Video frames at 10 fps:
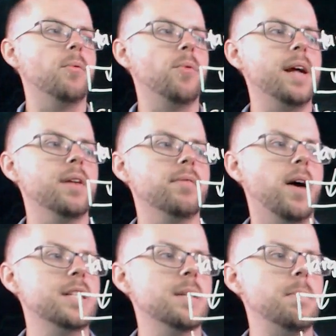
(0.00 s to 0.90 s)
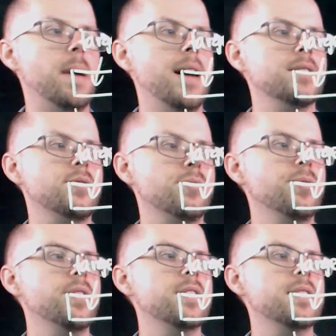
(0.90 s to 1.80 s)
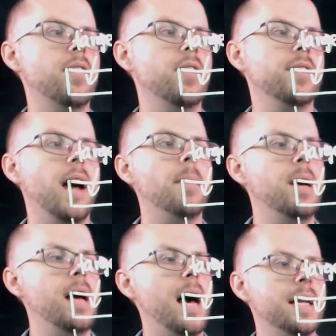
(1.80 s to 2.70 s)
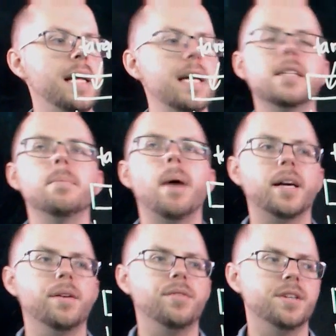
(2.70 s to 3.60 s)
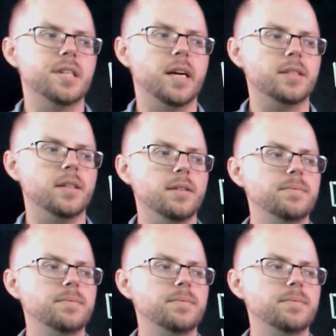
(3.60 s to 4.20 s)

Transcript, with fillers: ray of light to pass through this narrow gap and hit the back of the detector.